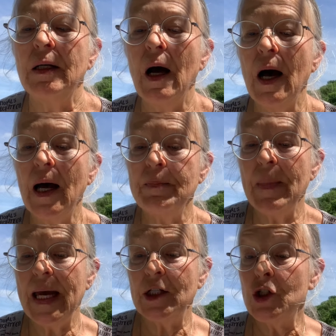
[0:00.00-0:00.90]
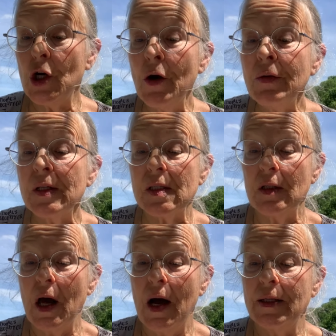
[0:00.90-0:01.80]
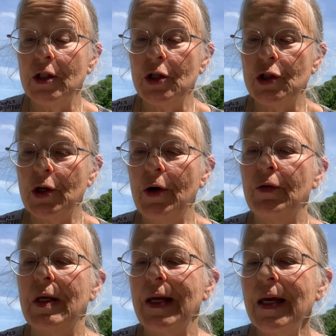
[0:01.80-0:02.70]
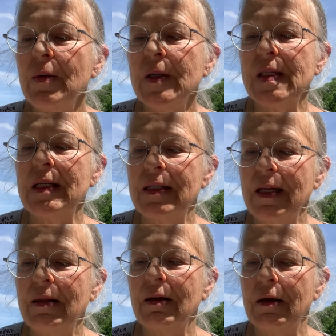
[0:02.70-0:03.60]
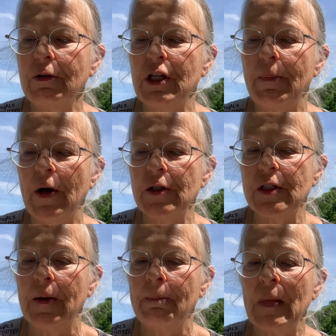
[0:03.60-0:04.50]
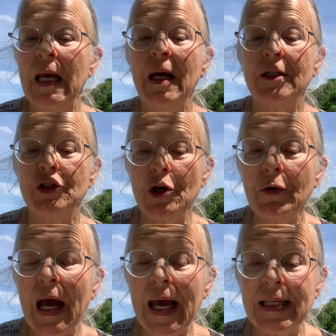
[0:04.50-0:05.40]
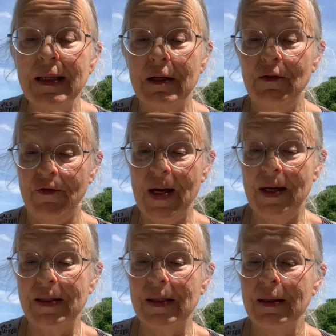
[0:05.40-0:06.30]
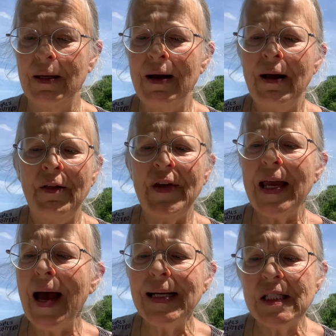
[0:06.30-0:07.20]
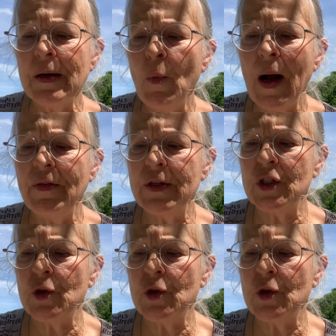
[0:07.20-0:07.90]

God made Jonah's lot to show that he was indeed the guilty person, and Jonah had to confess. They asked him why this